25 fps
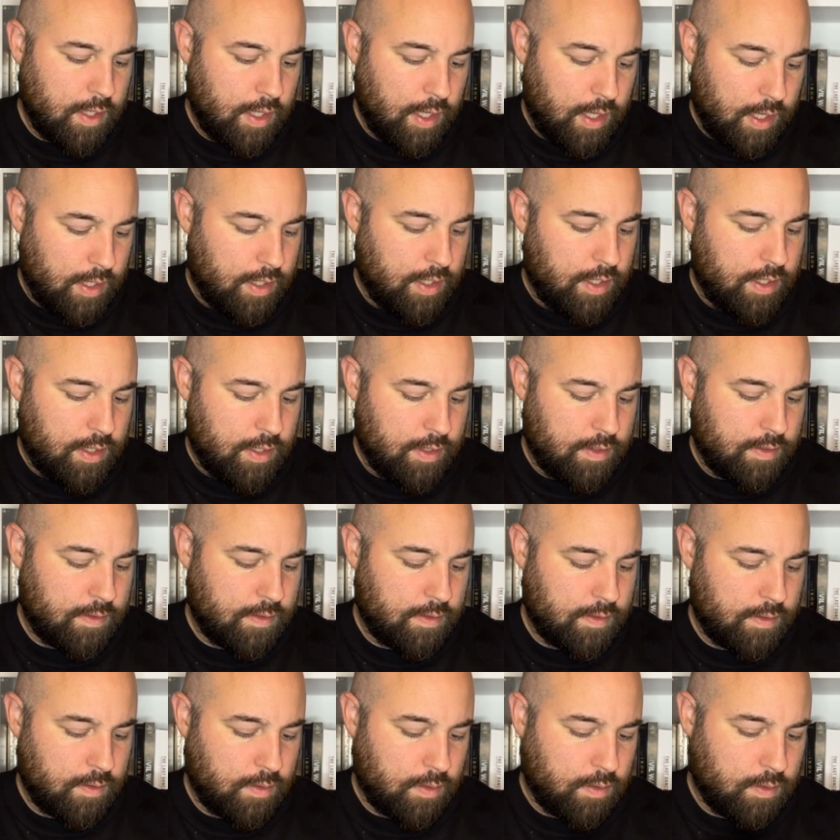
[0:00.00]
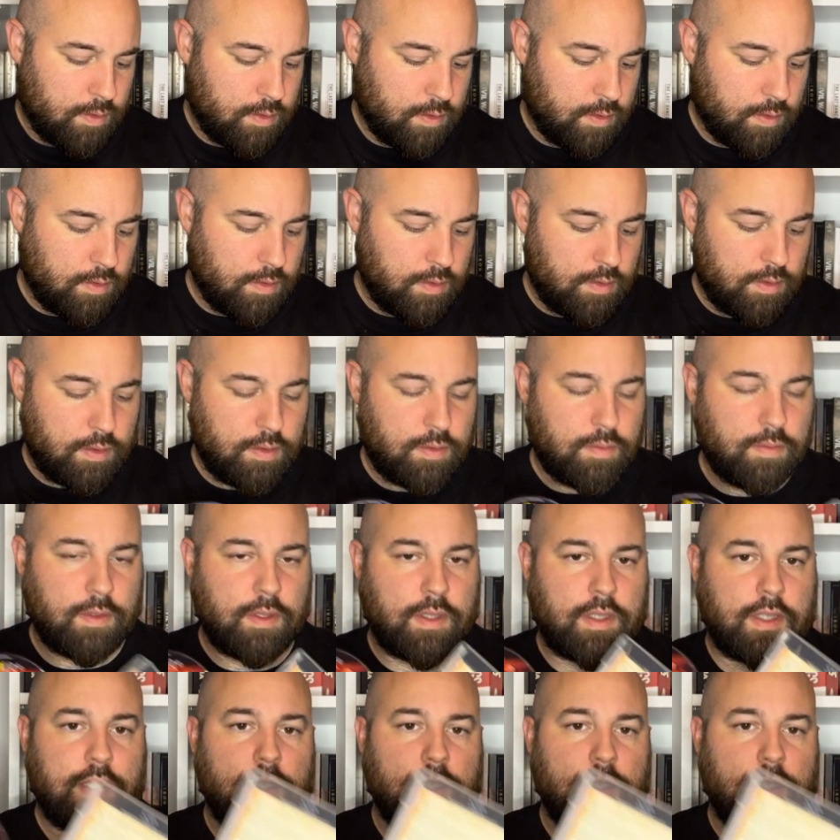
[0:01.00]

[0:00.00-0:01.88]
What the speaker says: And yes, also this one